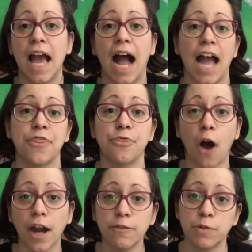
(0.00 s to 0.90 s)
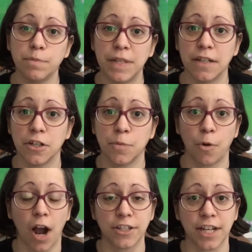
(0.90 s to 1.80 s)
I thought it would be a good
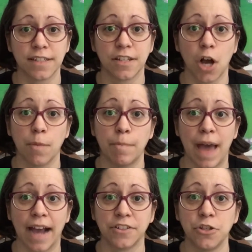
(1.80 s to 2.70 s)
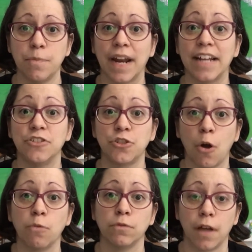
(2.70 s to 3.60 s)
project to come back to, but I
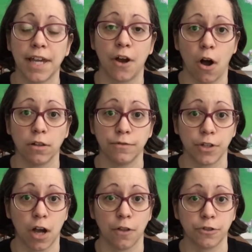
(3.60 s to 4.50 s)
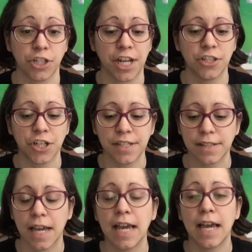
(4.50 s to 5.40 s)
don't like all of the color changes.
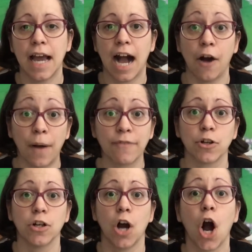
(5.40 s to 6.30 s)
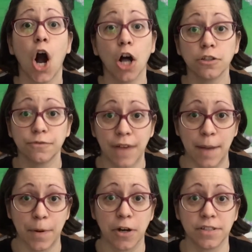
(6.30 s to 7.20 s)
However, all of
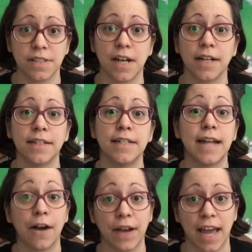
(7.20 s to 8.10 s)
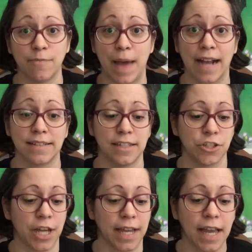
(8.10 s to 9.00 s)
that part's done. Now I have back
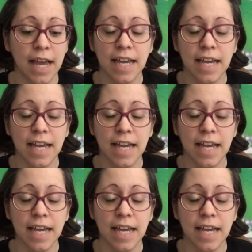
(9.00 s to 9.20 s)
stitching.